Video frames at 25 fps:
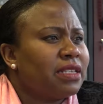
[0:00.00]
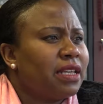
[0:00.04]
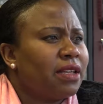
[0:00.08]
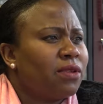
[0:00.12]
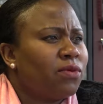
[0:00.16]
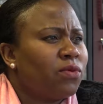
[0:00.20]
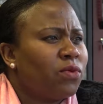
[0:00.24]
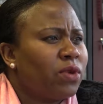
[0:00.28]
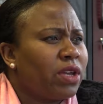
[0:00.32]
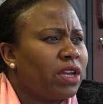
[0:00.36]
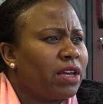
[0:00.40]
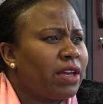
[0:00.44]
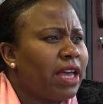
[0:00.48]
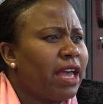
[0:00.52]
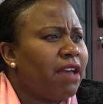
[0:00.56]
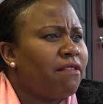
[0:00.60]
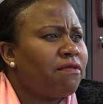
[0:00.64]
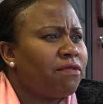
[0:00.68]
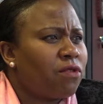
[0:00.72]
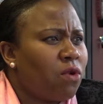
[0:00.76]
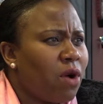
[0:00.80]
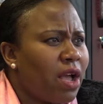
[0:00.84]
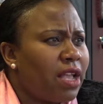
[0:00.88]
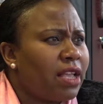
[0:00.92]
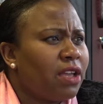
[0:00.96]
and we
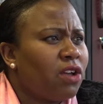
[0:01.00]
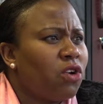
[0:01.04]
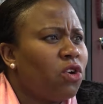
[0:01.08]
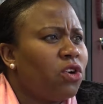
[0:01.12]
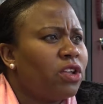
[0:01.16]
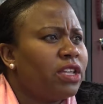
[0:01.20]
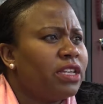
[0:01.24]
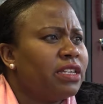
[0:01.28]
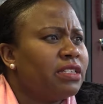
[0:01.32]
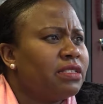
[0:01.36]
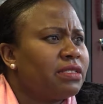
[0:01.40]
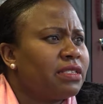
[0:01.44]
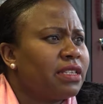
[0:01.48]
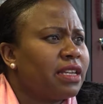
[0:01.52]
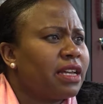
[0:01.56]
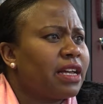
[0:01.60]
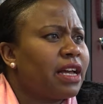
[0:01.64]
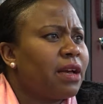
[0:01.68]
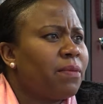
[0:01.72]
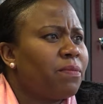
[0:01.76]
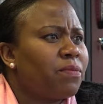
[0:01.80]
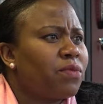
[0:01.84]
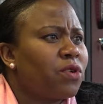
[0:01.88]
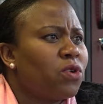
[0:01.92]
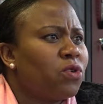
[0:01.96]
have quite a
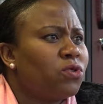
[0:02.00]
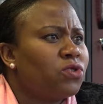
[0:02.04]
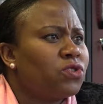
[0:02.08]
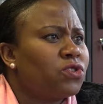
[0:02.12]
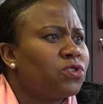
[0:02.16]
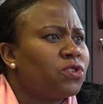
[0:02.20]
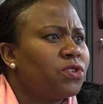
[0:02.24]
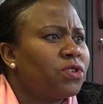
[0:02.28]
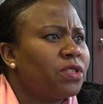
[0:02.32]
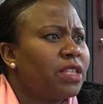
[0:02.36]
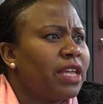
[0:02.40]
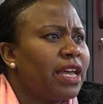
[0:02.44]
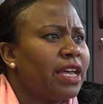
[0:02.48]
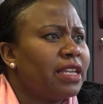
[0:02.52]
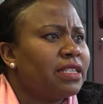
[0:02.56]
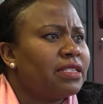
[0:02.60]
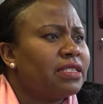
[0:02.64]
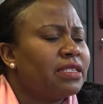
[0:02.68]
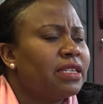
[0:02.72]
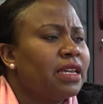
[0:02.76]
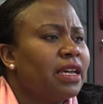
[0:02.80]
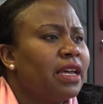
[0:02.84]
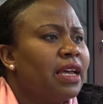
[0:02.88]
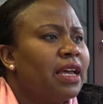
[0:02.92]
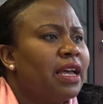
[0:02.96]
holistic approach to
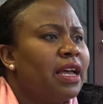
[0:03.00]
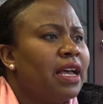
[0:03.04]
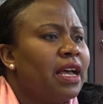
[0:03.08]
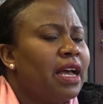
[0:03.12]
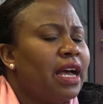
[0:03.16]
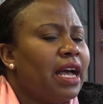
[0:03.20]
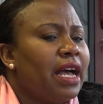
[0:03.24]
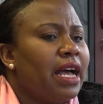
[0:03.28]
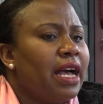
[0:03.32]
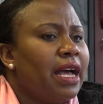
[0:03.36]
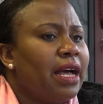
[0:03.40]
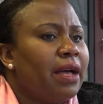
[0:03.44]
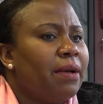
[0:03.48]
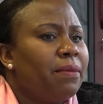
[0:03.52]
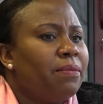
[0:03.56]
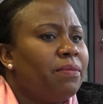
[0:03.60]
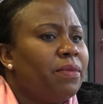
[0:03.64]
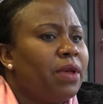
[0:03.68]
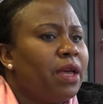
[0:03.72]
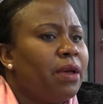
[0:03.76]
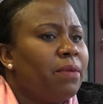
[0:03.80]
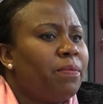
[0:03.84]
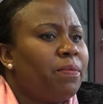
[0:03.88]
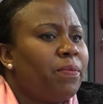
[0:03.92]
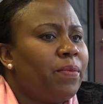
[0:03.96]
that.
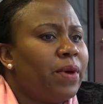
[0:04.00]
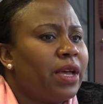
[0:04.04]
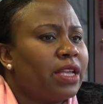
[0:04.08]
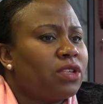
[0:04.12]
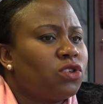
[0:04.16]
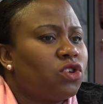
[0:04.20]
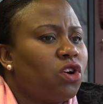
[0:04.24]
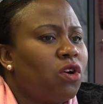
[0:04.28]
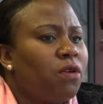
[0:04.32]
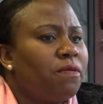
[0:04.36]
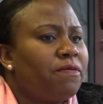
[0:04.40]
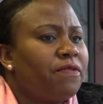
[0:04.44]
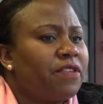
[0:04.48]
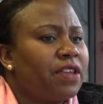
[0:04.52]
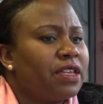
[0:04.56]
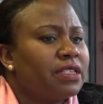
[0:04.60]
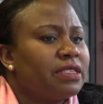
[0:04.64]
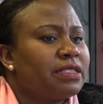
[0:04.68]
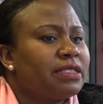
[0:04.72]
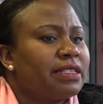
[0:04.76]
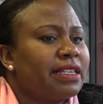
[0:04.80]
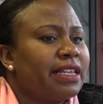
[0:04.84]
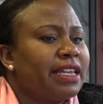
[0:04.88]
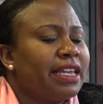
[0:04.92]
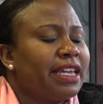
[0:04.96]
But
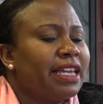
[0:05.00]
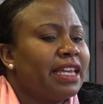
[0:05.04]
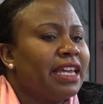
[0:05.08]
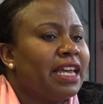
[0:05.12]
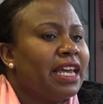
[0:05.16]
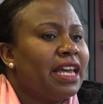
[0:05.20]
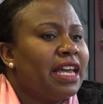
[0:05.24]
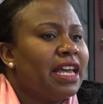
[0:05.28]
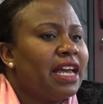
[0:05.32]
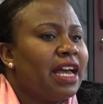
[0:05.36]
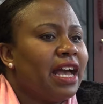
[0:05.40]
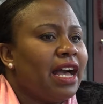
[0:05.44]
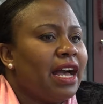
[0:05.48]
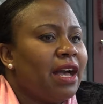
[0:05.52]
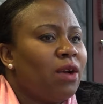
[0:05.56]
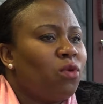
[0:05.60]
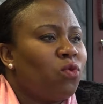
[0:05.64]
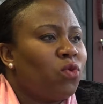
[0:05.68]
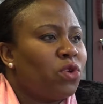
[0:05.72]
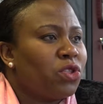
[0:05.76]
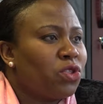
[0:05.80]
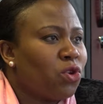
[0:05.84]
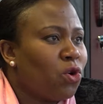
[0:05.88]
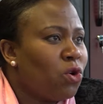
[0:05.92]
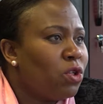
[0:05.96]
obviously,
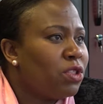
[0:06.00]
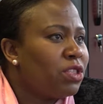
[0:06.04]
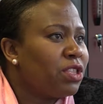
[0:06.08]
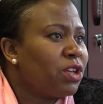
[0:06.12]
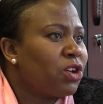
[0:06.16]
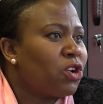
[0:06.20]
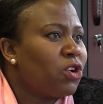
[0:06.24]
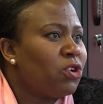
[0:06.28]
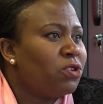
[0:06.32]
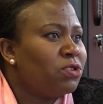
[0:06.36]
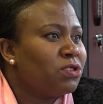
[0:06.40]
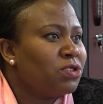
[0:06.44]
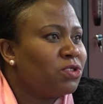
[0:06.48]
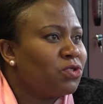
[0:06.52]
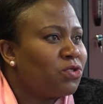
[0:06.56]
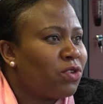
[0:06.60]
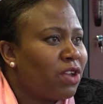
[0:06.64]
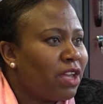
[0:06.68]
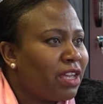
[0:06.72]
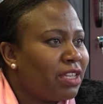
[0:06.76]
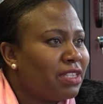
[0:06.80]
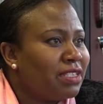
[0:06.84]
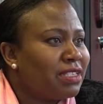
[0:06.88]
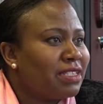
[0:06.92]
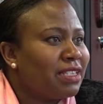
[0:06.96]
with all the
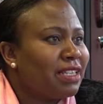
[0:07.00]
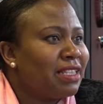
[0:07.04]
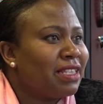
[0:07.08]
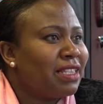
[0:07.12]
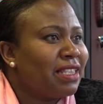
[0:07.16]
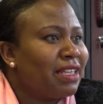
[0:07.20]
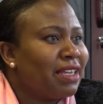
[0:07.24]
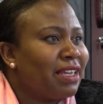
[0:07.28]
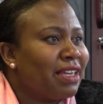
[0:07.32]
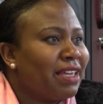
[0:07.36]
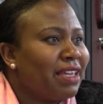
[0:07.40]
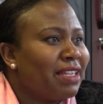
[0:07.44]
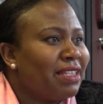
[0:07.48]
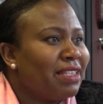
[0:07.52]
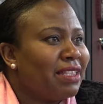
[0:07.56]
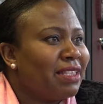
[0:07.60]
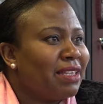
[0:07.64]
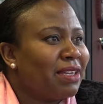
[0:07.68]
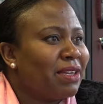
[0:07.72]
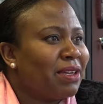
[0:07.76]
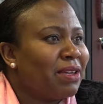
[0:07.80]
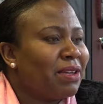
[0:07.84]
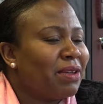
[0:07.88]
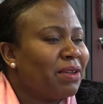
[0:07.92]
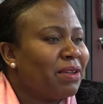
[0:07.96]
constraints in
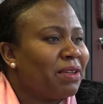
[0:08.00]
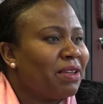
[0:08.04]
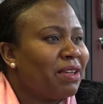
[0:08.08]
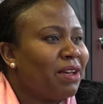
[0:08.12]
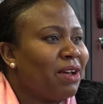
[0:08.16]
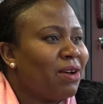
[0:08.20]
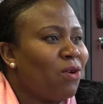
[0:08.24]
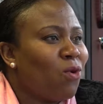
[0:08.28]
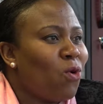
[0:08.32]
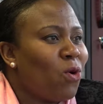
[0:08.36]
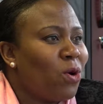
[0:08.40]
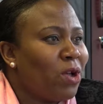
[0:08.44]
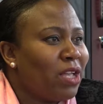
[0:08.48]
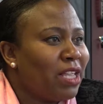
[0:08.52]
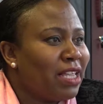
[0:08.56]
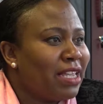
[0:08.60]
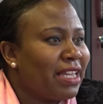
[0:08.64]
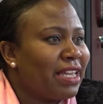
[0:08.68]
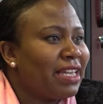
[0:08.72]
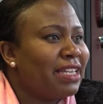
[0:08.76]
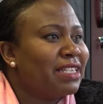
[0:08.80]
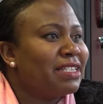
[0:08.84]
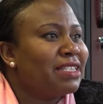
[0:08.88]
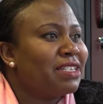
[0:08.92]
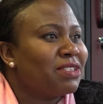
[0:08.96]
the oil
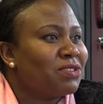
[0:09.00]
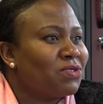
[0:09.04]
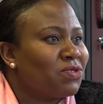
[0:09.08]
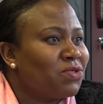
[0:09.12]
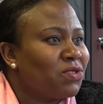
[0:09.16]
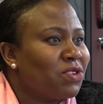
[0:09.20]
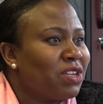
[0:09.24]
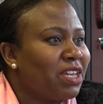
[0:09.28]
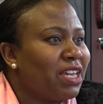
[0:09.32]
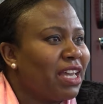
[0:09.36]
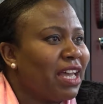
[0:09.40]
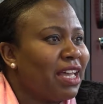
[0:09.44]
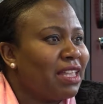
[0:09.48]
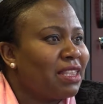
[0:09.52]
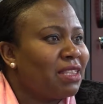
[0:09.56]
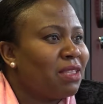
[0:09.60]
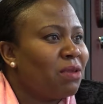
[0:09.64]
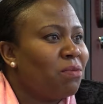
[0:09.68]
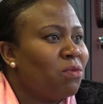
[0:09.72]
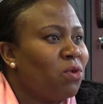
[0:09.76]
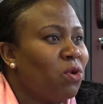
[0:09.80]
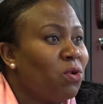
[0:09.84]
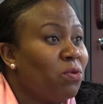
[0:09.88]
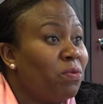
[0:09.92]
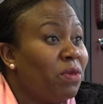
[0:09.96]
industry at
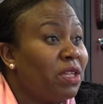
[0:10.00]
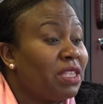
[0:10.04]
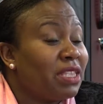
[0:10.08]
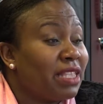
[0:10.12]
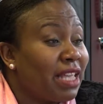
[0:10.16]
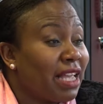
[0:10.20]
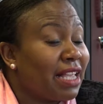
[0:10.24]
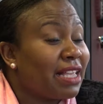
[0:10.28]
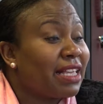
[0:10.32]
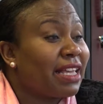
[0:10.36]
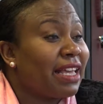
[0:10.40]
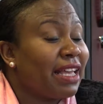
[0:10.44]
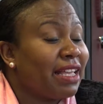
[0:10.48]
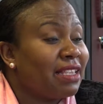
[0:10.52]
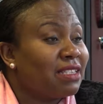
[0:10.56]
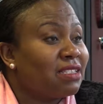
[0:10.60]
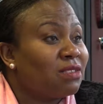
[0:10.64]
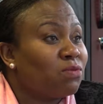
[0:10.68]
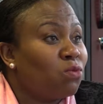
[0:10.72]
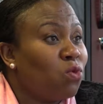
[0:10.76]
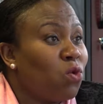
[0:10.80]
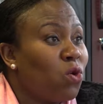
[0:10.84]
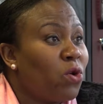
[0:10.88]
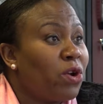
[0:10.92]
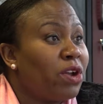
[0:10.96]
the moment, that
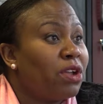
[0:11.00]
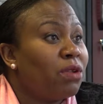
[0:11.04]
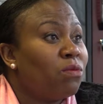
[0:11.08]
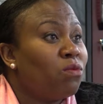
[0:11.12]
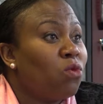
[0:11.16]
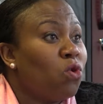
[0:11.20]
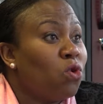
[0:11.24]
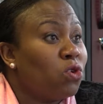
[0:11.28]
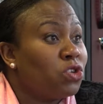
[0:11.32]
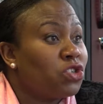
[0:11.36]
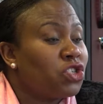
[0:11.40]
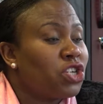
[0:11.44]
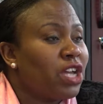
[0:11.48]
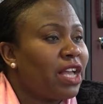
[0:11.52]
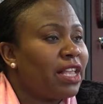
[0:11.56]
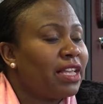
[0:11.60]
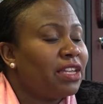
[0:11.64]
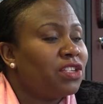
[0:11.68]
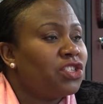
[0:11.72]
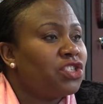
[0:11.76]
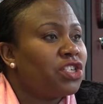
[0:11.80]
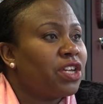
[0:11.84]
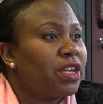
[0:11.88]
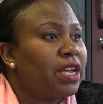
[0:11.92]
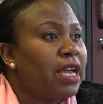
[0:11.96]
gets more and more
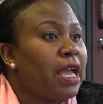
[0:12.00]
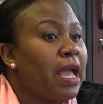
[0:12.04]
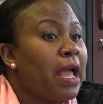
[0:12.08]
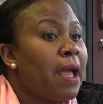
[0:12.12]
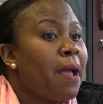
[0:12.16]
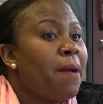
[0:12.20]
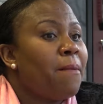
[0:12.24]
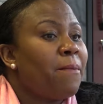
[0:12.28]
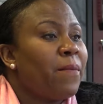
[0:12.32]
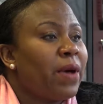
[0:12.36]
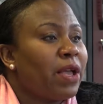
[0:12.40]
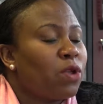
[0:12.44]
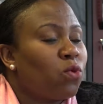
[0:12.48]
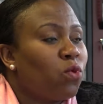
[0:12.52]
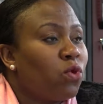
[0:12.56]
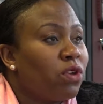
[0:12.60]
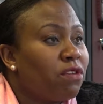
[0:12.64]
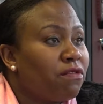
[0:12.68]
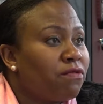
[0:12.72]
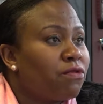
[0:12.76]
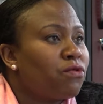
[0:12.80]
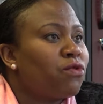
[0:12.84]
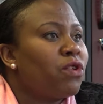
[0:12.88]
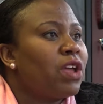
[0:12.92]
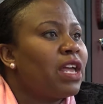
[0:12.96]
challenging. But
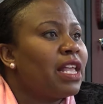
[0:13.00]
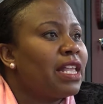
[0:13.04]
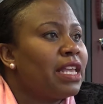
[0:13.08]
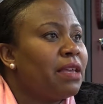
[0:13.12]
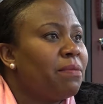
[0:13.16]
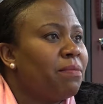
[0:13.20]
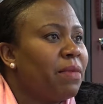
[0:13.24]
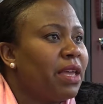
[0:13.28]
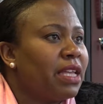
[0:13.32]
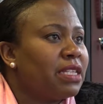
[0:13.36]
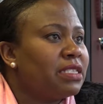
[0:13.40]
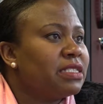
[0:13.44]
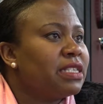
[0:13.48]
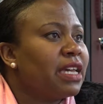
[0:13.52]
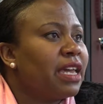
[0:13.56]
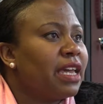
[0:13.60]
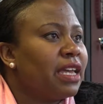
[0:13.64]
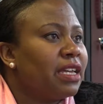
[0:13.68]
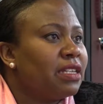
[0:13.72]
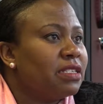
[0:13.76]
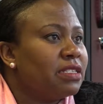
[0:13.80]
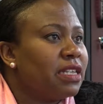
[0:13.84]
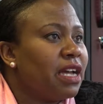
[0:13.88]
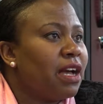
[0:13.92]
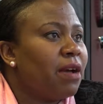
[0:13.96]
we've really
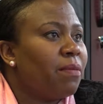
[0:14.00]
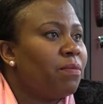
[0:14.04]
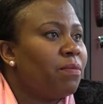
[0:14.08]
maintained our